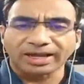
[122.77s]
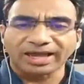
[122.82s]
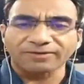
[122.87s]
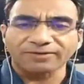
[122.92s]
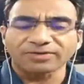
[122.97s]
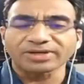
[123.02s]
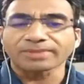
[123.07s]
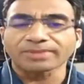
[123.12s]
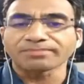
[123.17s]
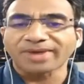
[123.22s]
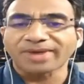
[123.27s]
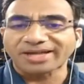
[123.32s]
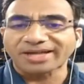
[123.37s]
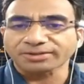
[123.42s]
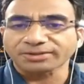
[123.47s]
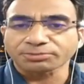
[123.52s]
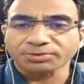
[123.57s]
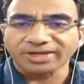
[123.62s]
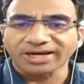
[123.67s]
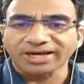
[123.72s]
having a
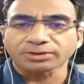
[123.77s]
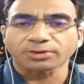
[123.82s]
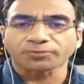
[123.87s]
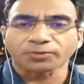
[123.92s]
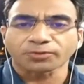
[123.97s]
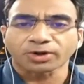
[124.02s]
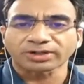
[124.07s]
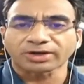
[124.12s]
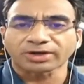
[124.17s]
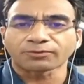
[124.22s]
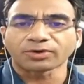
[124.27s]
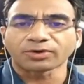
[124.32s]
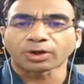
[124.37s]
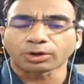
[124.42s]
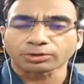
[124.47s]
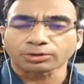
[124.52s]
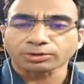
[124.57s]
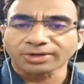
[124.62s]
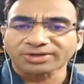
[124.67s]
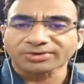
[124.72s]
massive size of order will
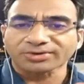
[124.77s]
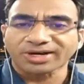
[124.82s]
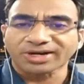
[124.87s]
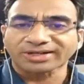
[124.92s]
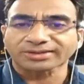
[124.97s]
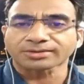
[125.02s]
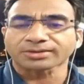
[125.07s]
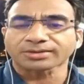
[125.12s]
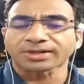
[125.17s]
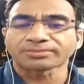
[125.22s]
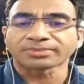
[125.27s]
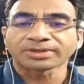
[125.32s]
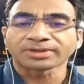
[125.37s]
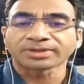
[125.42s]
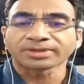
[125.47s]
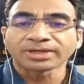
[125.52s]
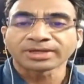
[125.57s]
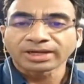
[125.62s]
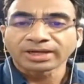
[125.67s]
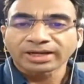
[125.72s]
also attract some
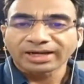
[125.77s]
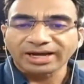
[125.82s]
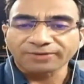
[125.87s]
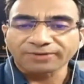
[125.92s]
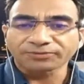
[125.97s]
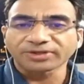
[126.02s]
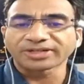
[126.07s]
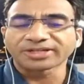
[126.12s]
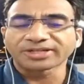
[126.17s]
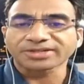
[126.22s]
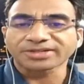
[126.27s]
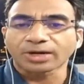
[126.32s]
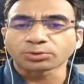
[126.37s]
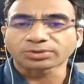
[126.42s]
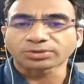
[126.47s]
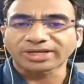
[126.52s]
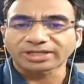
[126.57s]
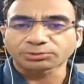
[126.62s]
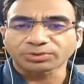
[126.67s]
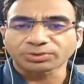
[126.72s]
hefty
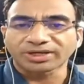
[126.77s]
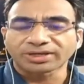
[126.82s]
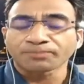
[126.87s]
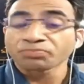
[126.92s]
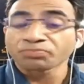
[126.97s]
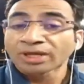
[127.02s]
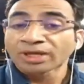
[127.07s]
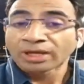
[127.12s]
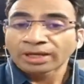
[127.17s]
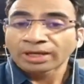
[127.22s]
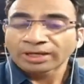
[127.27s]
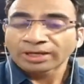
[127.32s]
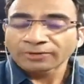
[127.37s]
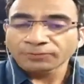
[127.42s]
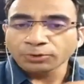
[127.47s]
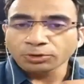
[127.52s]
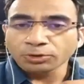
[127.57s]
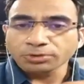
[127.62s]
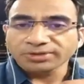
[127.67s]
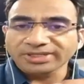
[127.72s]
discount as well.
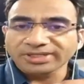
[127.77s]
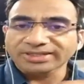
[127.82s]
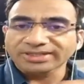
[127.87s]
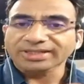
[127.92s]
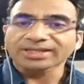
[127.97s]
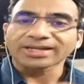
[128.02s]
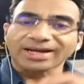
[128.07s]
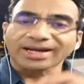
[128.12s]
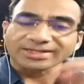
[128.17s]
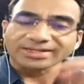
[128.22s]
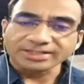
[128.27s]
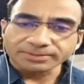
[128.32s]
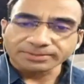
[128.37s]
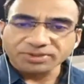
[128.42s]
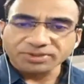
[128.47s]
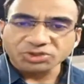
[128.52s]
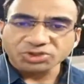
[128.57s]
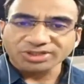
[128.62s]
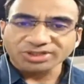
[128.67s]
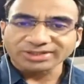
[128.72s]
If you see the larger
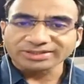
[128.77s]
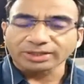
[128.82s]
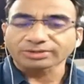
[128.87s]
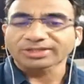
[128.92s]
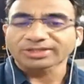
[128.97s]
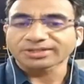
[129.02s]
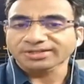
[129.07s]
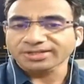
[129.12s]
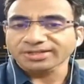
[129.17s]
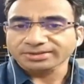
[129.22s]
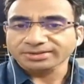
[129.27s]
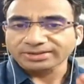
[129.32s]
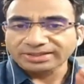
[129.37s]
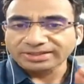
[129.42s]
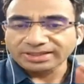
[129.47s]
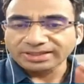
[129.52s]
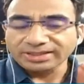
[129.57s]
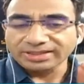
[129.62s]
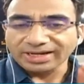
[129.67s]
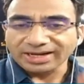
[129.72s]
picture, now this is
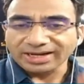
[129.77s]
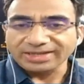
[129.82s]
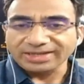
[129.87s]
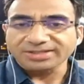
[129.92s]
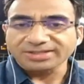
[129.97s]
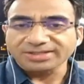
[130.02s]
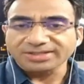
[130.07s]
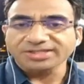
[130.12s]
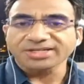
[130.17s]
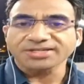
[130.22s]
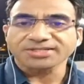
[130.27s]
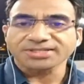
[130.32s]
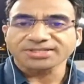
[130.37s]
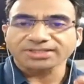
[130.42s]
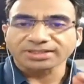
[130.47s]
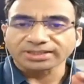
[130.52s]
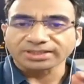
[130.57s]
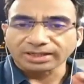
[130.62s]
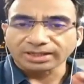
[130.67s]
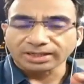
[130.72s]
the largest
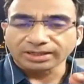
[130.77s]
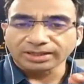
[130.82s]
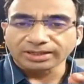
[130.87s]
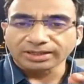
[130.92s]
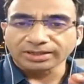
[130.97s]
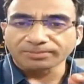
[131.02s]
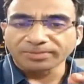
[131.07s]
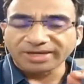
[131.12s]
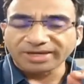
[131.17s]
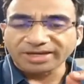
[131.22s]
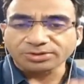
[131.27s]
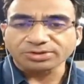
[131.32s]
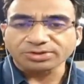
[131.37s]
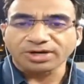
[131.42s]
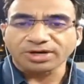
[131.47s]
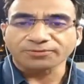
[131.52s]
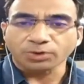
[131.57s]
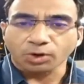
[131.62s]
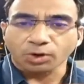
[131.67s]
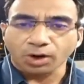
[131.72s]

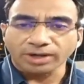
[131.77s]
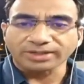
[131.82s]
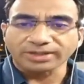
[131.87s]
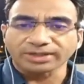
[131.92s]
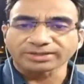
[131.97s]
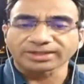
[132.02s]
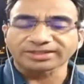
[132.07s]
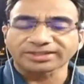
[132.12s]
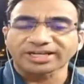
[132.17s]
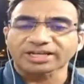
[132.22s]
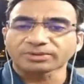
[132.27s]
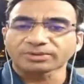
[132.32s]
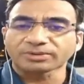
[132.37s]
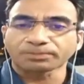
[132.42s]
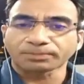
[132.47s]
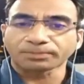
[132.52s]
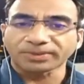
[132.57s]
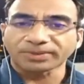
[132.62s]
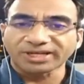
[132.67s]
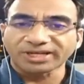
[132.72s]
aircraft order that has
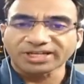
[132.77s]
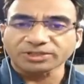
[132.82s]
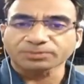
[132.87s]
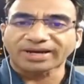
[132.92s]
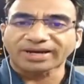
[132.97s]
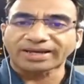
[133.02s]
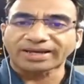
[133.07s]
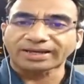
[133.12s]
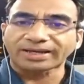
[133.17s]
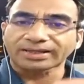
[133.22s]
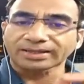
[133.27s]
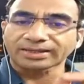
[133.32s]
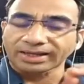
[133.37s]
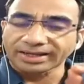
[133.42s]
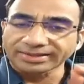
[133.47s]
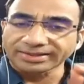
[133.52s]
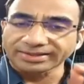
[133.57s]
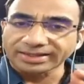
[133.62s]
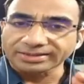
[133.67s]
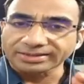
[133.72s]
been placed by
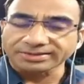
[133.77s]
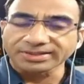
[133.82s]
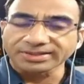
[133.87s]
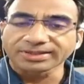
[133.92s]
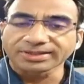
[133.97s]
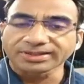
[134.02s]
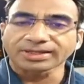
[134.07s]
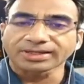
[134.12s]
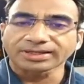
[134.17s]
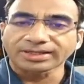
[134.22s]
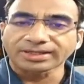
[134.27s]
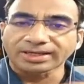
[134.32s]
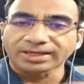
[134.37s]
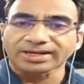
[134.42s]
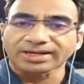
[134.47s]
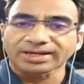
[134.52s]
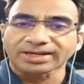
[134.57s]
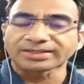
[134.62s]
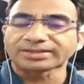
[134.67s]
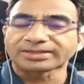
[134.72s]
a single
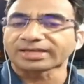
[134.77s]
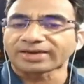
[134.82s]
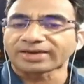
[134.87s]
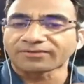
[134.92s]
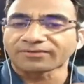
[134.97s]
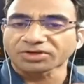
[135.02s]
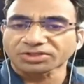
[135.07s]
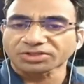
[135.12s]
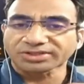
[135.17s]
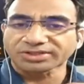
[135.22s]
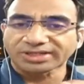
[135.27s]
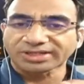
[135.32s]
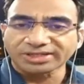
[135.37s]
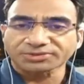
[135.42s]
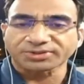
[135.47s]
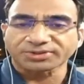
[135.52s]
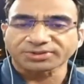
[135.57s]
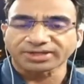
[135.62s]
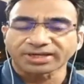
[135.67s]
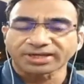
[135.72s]
airline in the aviation
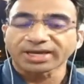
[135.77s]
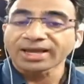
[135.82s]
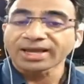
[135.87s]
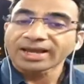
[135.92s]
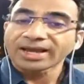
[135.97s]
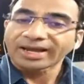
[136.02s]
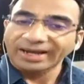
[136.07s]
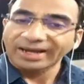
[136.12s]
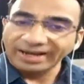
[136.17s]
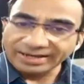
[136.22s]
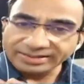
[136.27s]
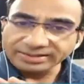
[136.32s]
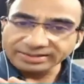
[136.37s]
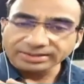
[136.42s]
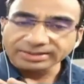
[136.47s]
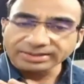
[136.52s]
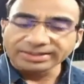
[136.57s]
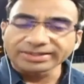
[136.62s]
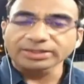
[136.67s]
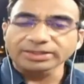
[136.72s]
history. And
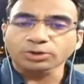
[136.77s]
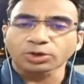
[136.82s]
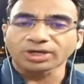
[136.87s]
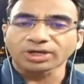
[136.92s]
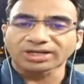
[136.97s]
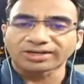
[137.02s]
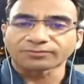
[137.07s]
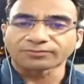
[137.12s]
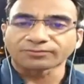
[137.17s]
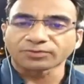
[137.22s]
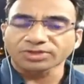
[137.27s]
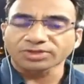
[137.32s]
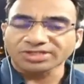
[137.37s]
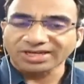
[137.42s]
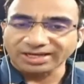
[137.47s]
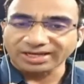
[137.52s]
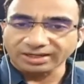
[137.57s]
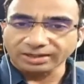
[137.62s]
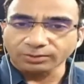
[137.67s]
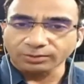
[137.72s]
IndiGo Airline,
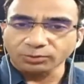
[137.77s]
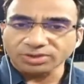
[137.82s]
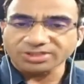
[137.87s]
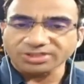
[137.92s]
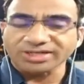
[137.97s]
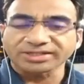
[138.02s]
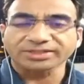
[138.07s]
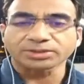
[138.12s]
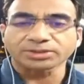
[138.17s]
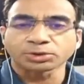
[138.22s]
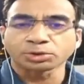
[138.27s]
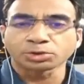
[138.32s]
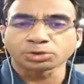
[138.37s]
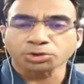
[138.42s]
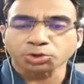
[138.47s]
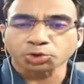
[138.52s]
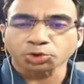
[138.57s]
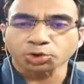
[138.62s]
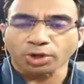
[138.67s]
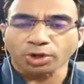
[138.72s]
which
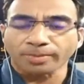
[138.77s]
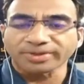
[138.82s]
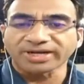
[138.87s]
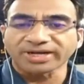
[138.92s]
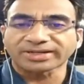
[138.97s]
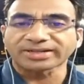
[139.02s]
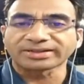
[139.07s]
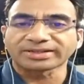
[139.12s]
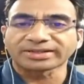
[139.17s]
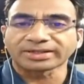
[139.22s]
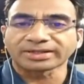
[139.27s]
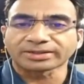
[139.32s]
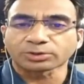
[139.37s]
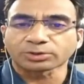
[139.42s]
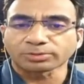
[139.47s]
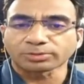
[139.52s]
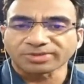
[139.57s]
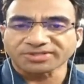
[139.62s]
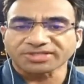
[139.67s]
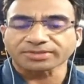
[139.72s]
continues to dominate in the
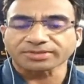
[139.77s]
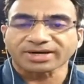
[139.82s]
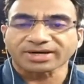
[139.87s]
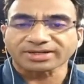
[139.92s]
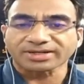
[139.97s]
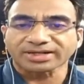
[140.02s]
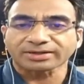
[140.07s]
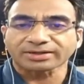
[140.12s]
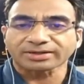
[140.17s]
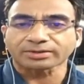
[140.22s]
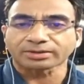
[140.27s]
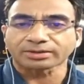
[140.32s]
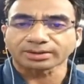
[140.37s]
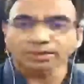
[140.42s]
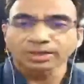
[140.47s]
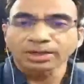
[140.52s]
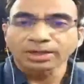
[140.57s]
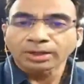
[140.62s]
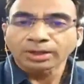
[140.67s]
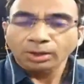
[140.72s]
domestic market,
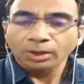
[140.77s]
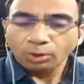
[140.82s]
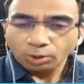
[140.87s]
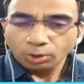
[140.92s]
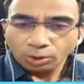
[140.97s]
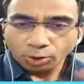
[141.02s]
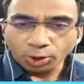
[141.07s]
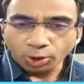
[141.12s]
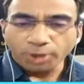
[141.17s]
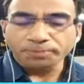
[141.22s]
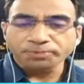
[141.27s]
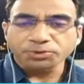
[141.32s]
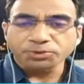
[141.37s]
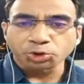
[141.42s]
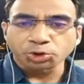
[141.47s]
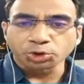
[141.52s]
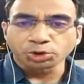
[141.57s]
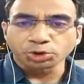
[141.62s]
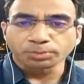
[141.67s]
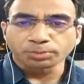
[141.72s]

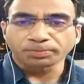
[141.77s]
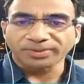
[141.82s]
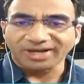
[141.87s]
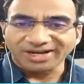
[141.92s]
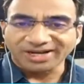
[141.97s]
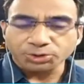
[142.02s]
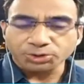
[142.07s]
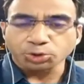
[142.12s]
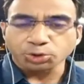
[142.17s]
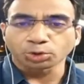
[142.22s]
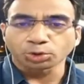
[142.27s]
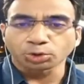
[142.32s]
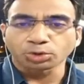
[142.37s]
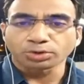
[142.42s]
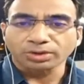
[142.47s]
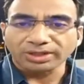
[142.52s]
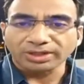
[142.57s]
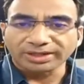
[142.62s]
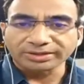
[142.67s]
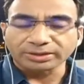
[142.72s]
plans
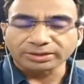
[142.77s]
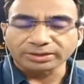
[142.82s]
to